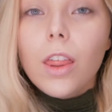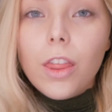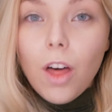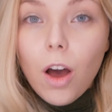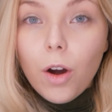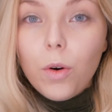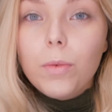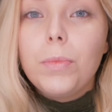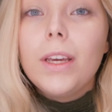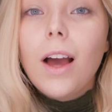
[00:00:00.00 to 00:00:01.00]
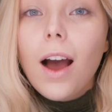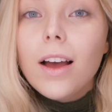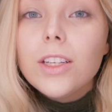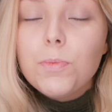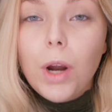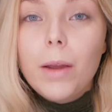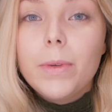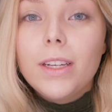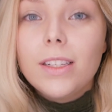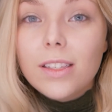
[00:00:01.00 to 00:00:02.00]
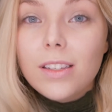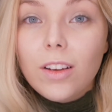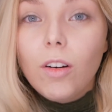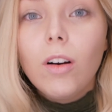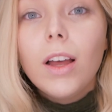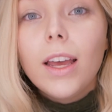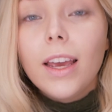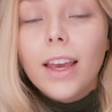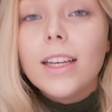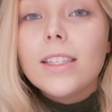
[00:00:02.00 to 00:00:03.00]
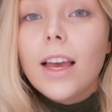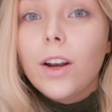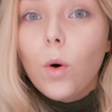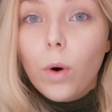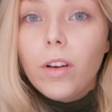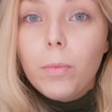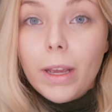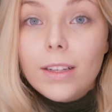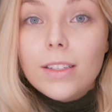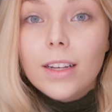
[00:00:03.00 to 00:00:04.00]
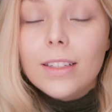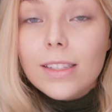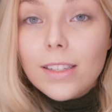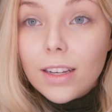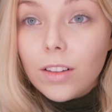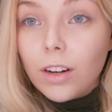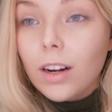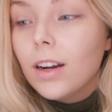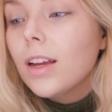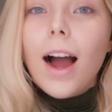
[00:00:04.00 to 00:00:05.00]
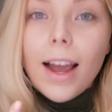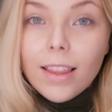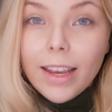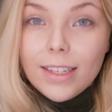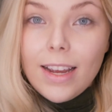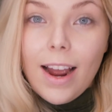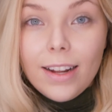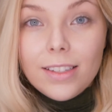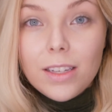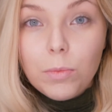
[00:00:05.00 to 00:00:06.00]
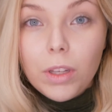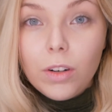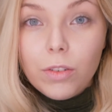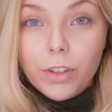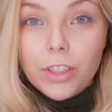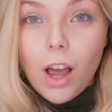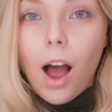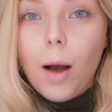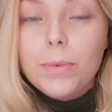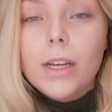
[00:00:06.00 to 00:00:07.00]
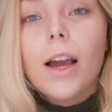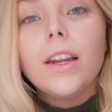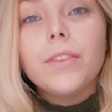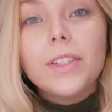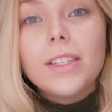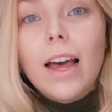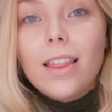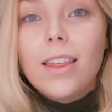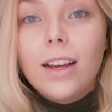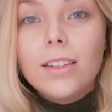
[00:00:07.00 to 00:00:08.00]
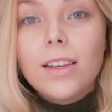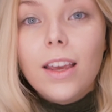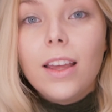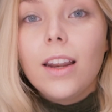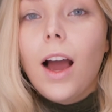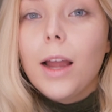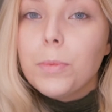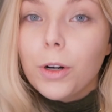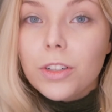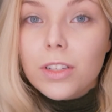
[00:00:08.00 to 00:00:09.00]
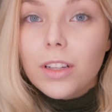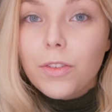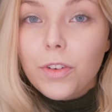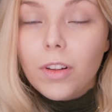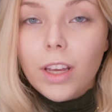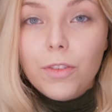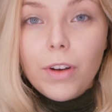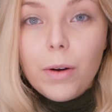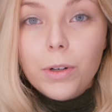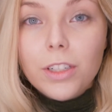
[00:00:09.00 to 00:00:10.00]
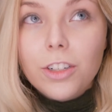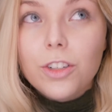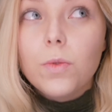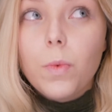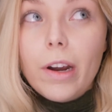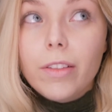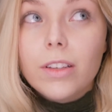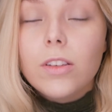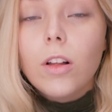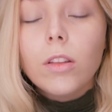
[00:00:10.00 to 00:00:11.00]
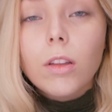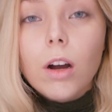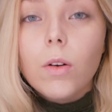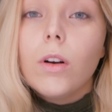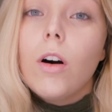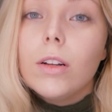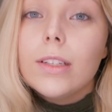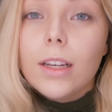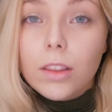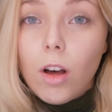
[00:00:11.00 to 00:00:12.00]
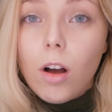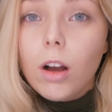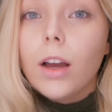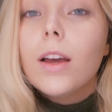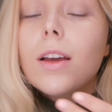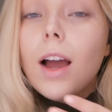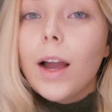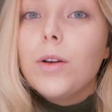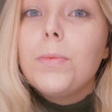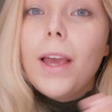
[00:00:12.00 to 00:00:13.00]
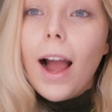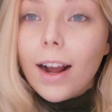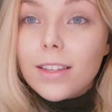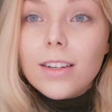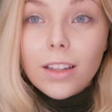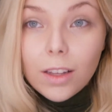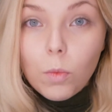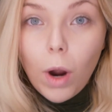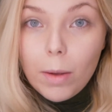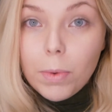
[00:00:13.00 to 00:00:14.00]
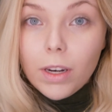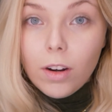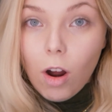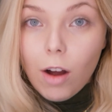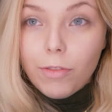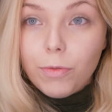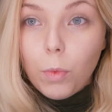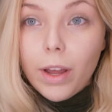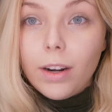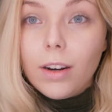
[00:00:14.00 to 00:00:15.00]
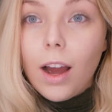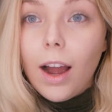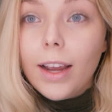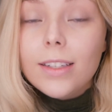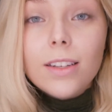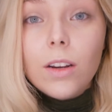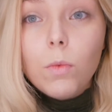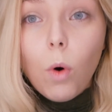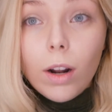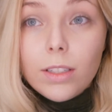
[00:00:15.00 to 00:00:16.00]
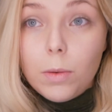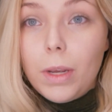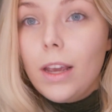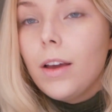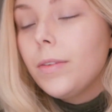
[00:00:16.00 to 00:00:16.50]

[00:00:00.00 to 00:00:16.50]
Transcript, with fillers: Though, because Prime and Conceal is an oil-based concealer, I like to add something over top to kind of set things in. I personally feel like if I were to just wear this alone all day long, I would be accidentally wiping it off when I didn't want to be.